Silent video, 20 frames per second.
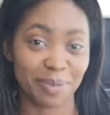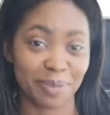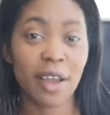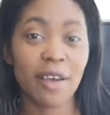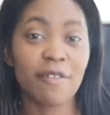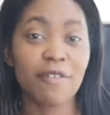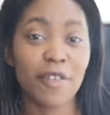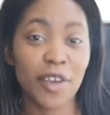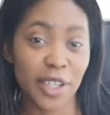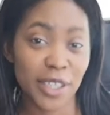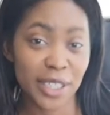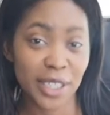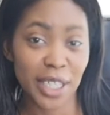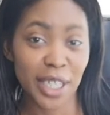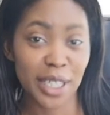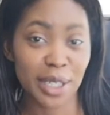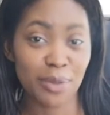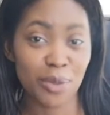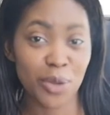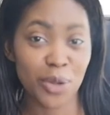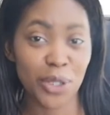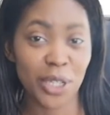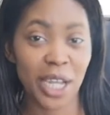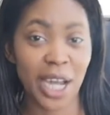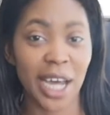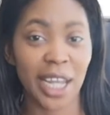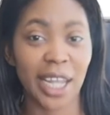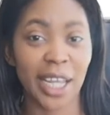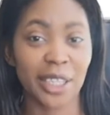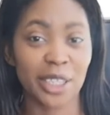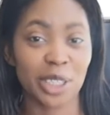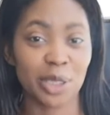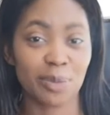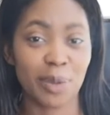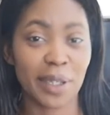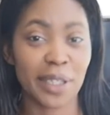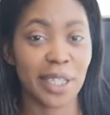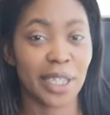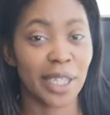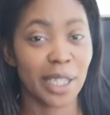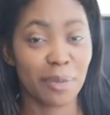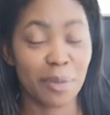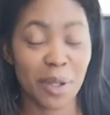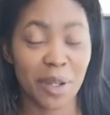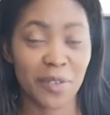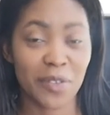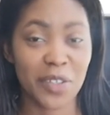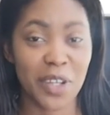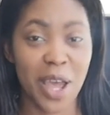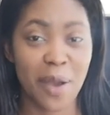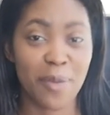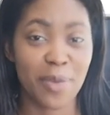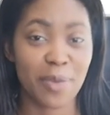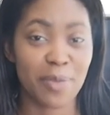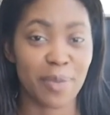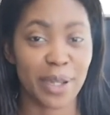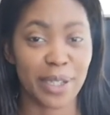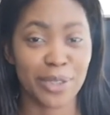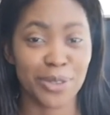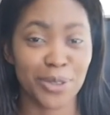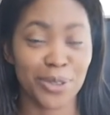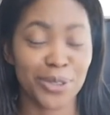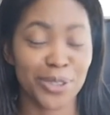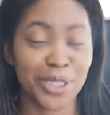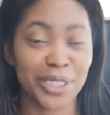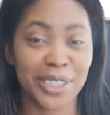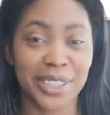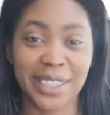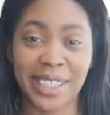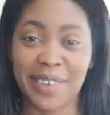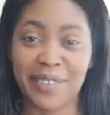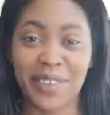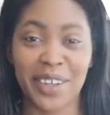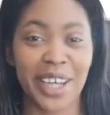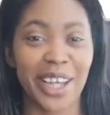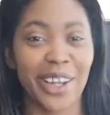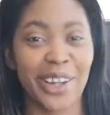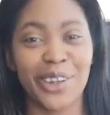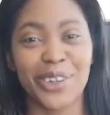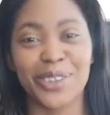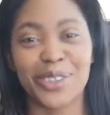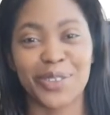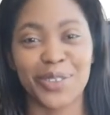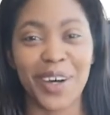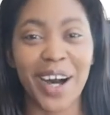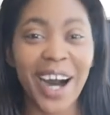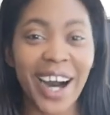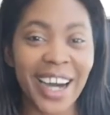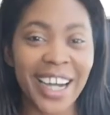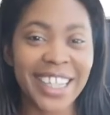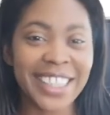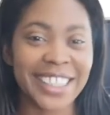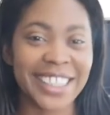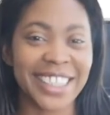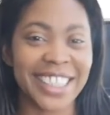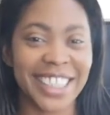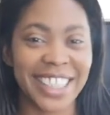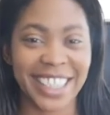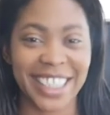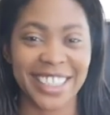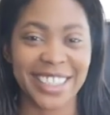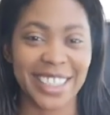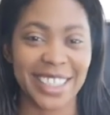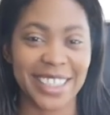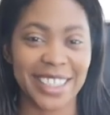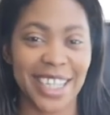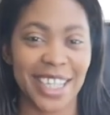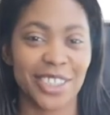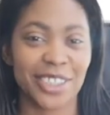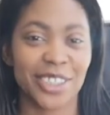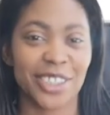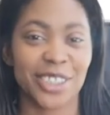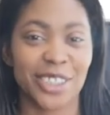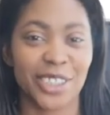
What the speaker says: First thing in the morning, I like to spend a little bit of time with my daughter, just giving her lots of hugs and kisses and just